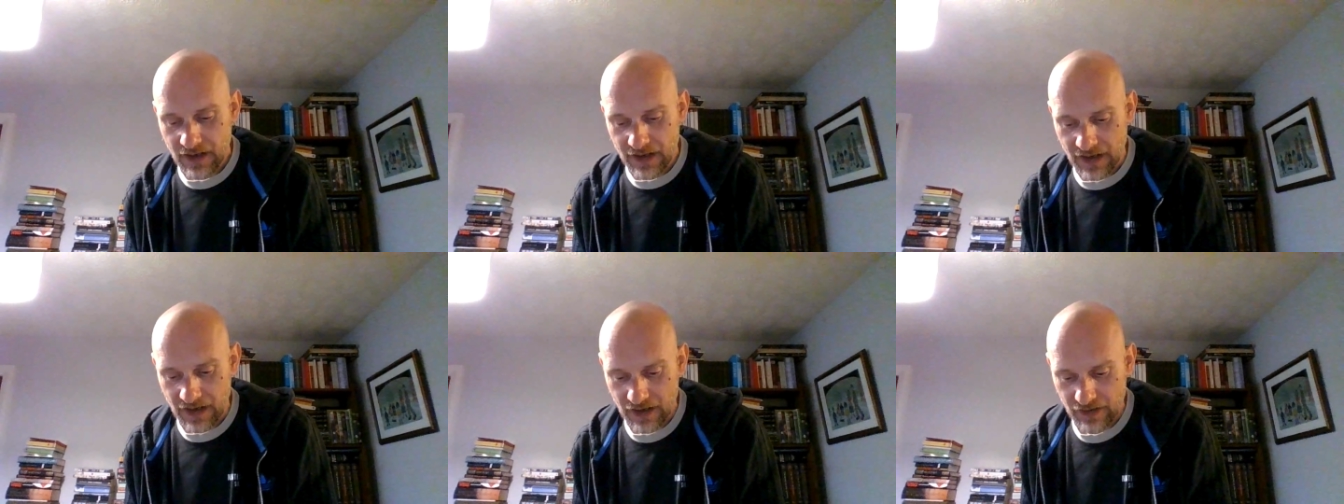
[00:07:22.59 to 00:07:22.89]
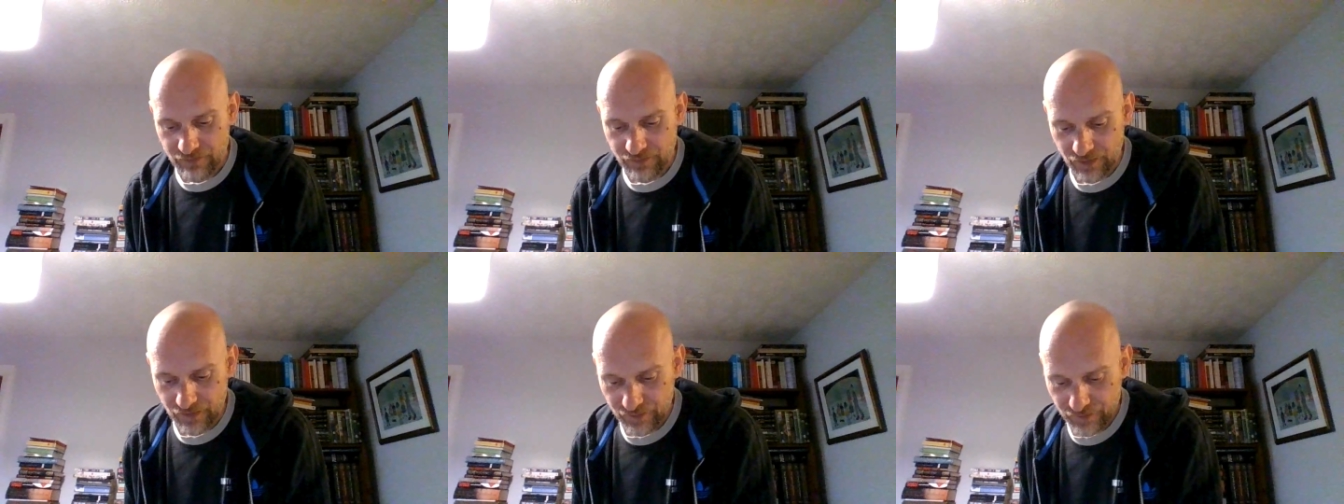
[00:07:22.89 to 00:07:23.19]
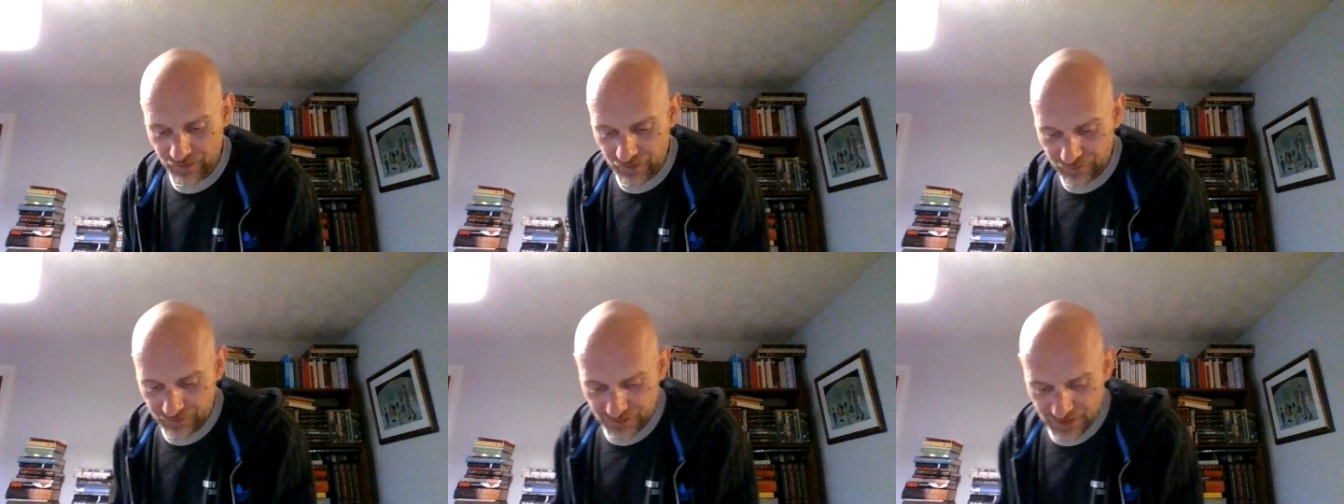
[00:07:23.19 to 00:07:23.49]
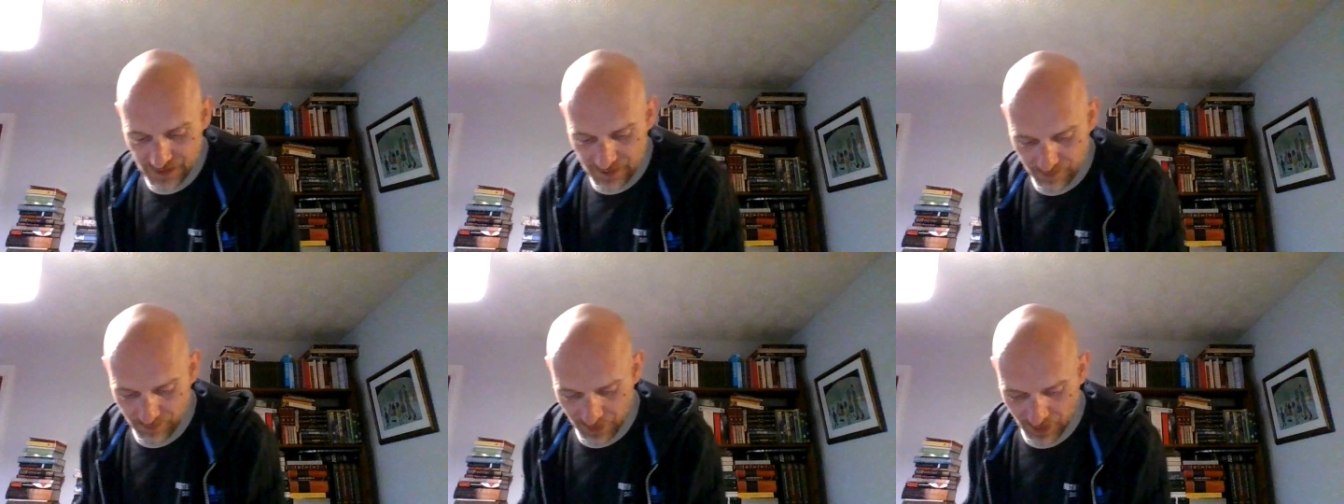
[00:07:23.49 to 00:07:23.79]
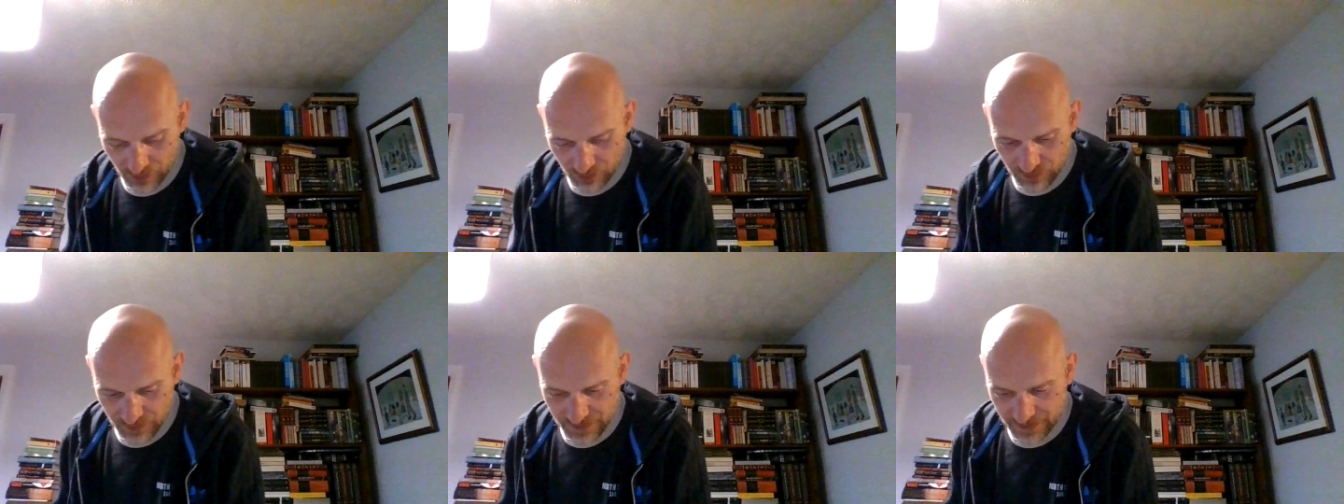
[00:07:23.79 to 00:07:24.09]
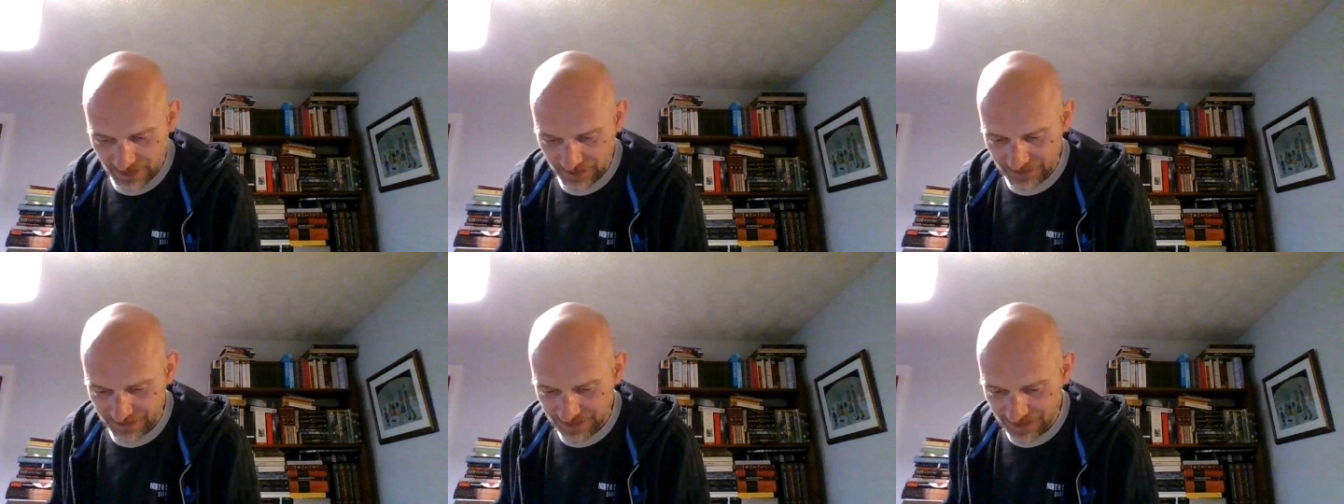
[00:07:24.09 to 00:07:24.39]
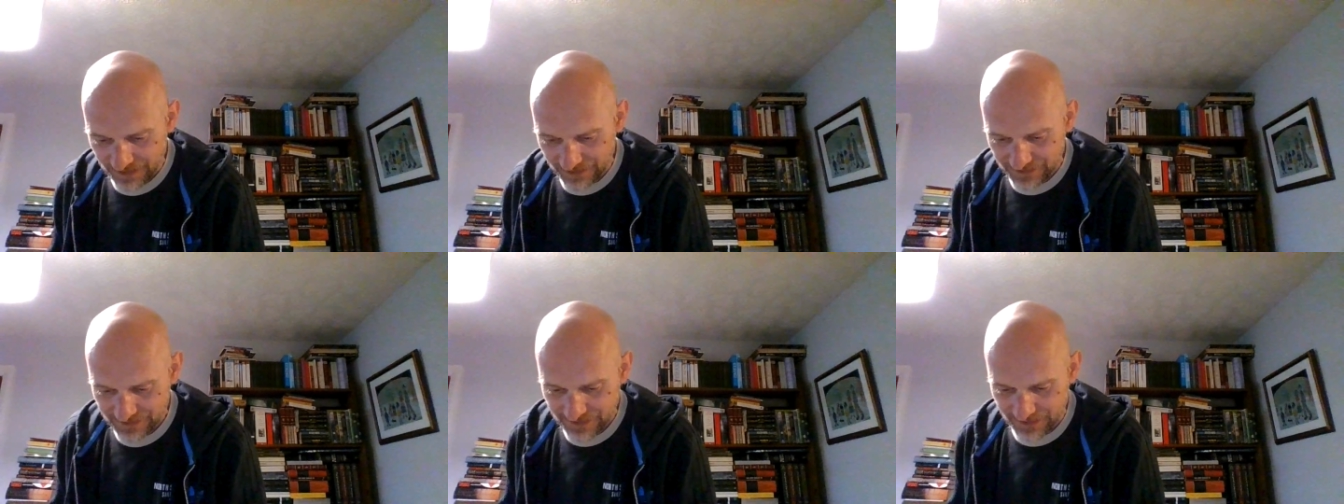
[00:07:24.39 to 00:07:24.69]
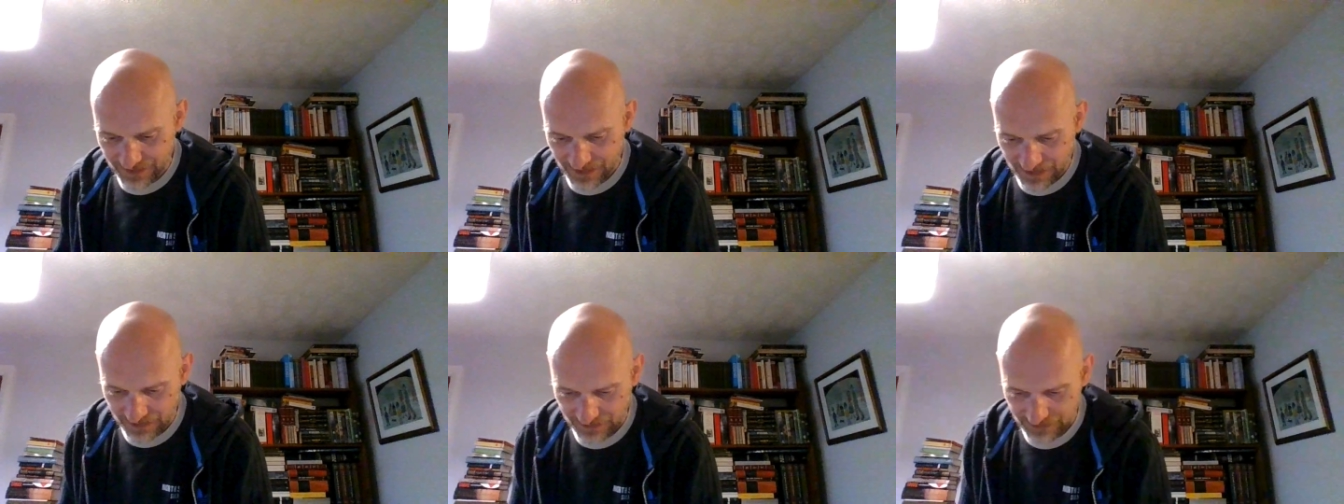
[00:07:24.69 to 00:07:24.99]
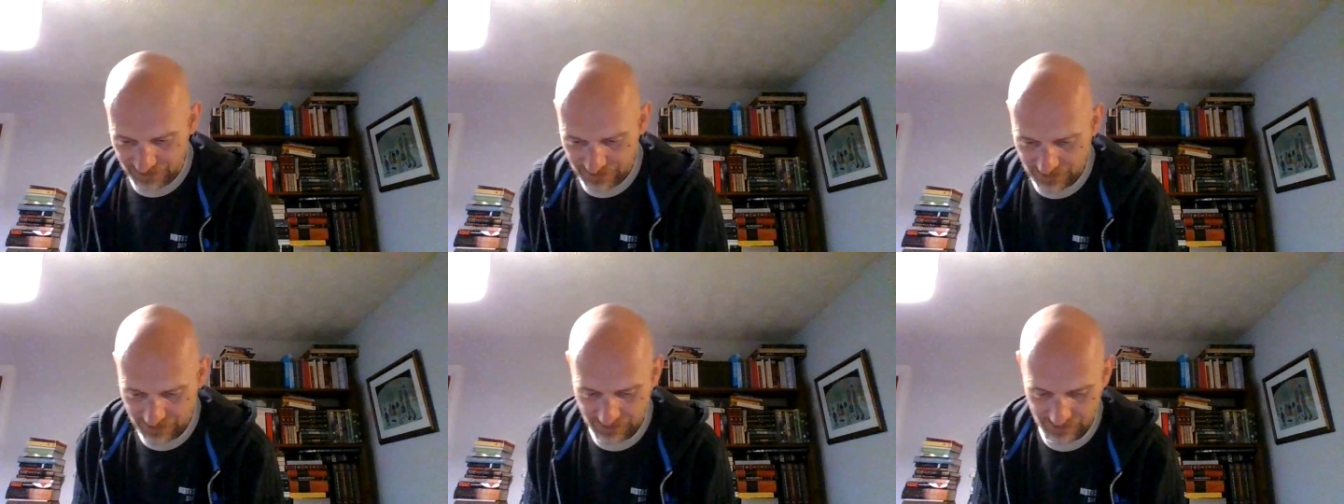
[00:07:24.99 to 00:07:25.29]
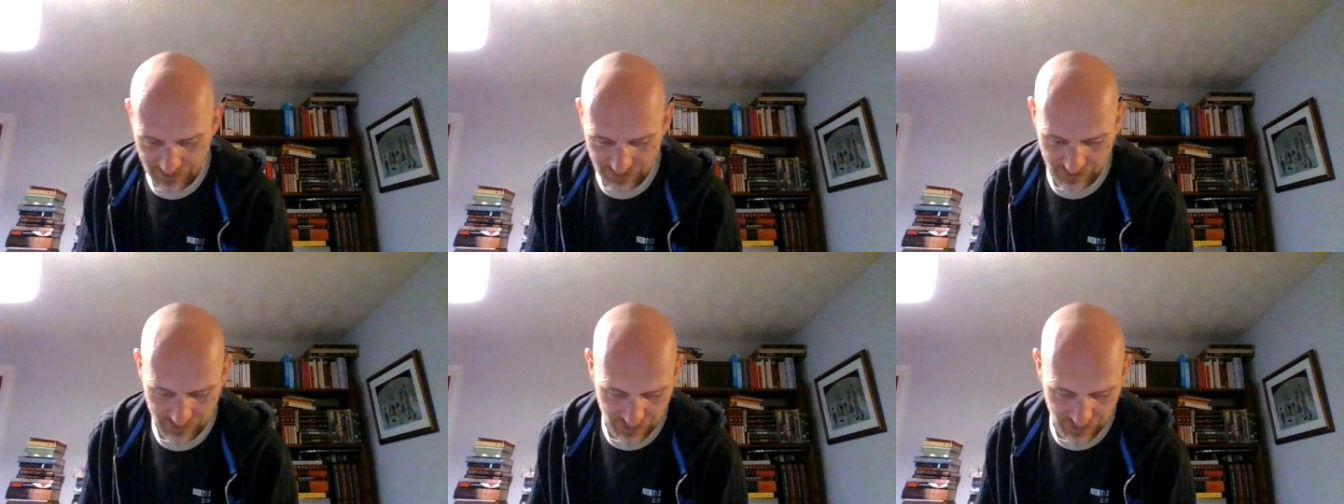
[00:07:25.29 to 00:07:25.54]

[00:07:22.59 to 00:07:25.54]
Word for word: Uh, for £15.99,